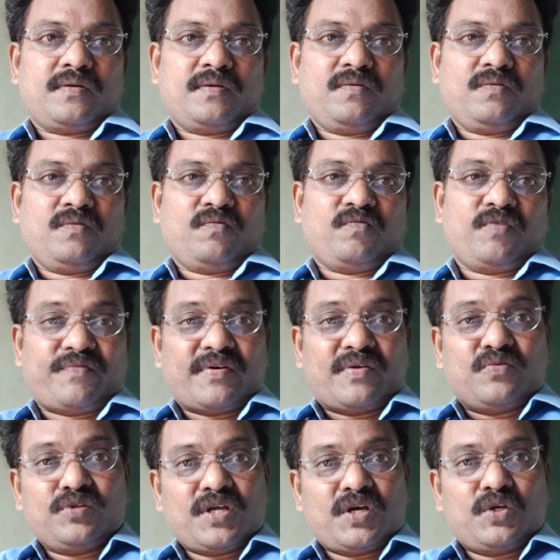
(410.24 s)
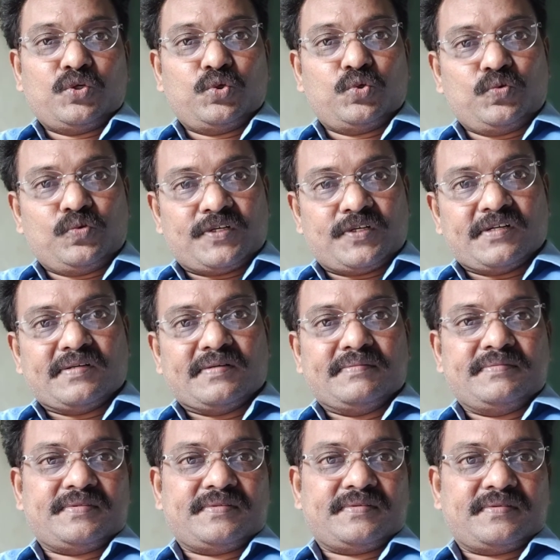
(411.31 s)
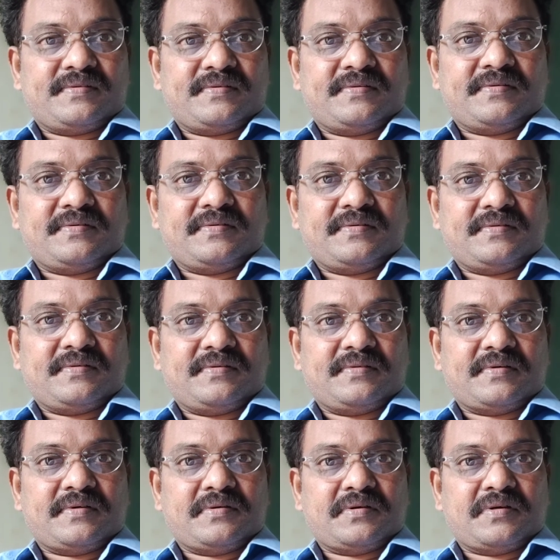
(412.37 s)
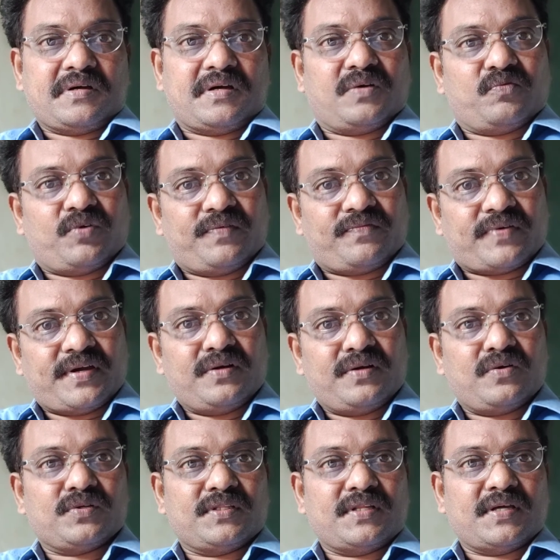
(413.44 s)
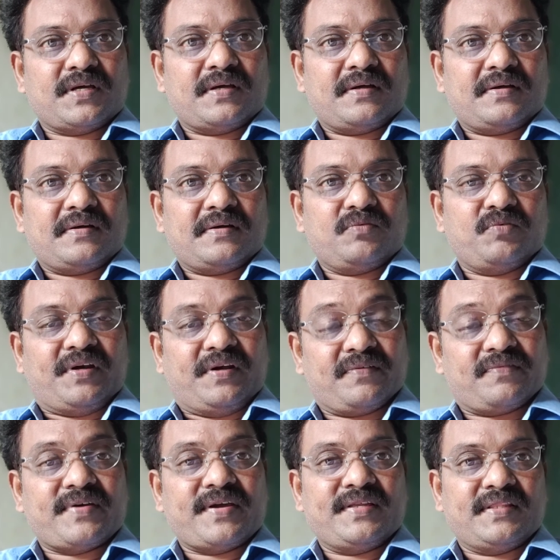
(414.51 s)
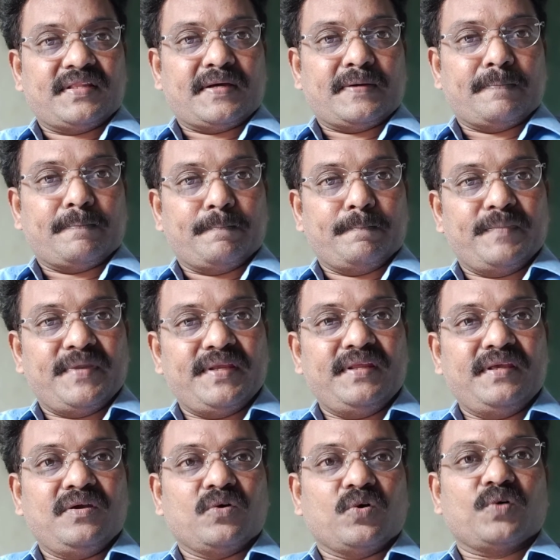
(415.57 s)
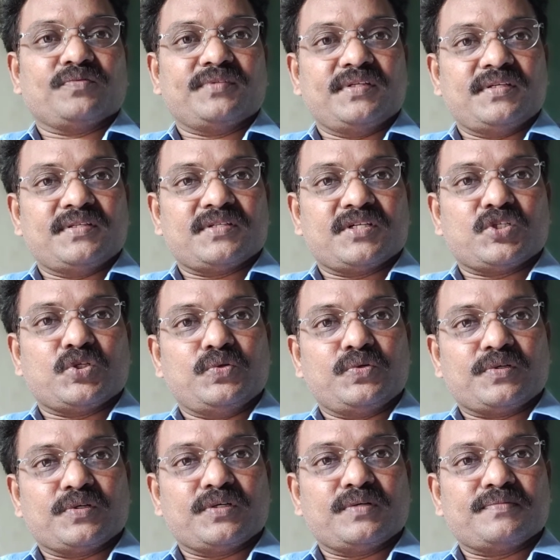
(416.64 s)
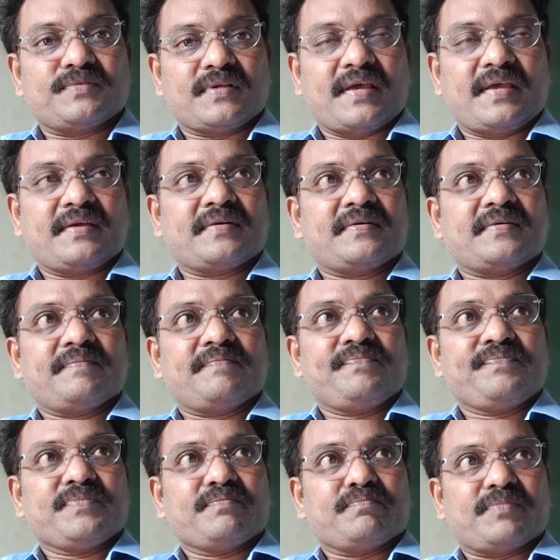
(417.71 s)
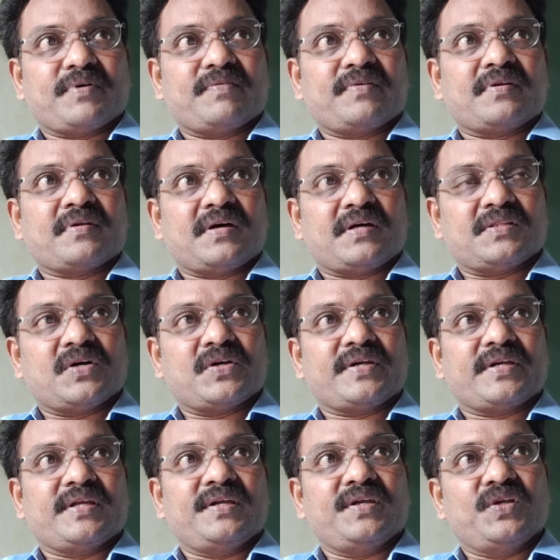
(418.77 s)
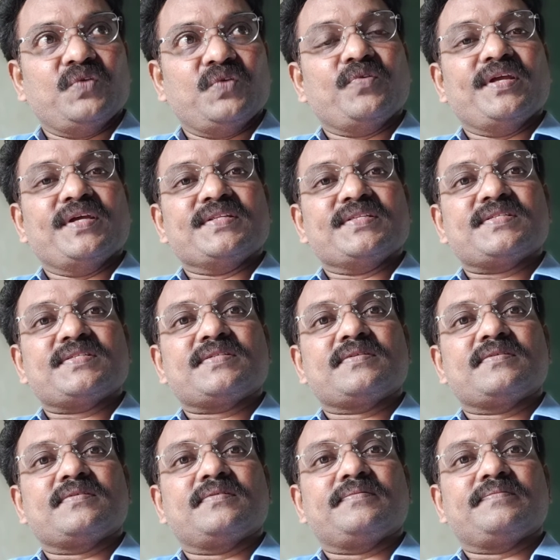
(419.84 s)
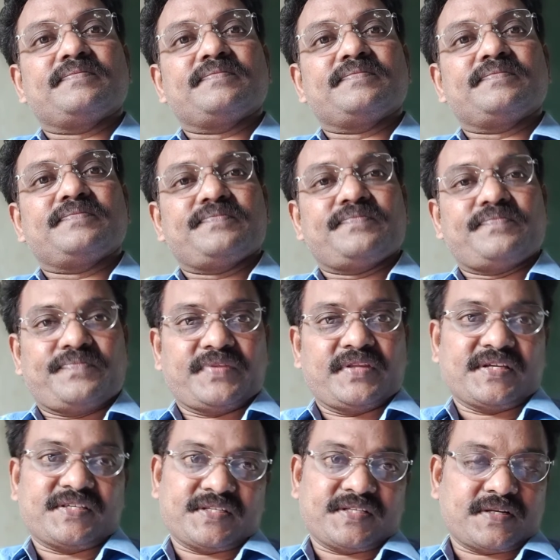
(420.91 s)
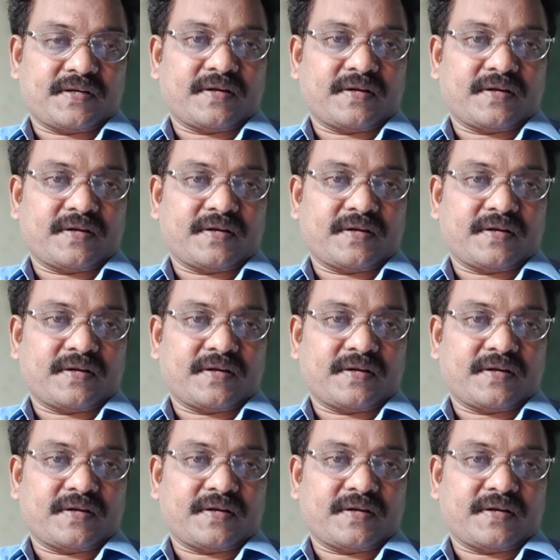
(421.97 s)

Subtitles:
we found the new terms and we define the meaning of these such new terms like power, authority, influence, etc.